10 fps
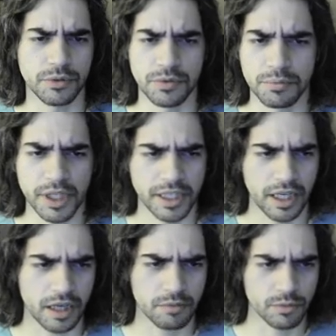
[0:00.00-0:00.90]
with my
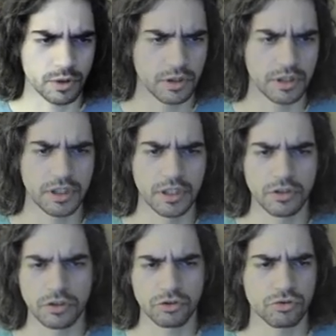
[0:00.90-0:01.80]
camera, and it
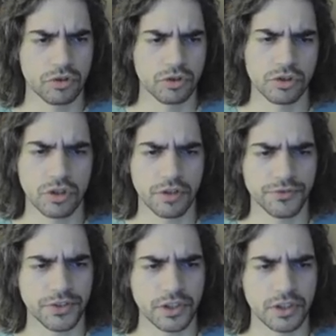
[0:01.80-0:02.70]
looks
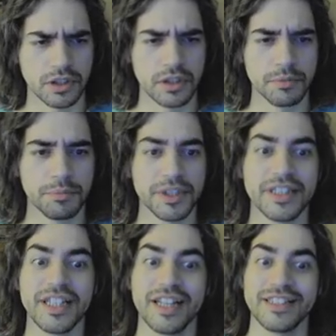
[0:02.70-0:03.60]
scuffy. But
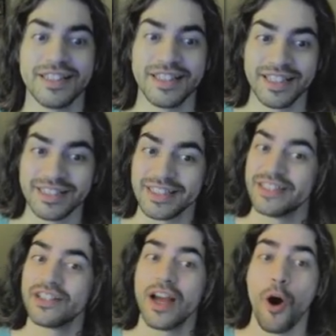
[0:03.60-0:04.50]
then I did this, and
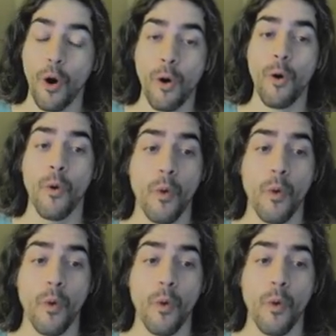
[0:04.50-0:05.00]
you're like, oh,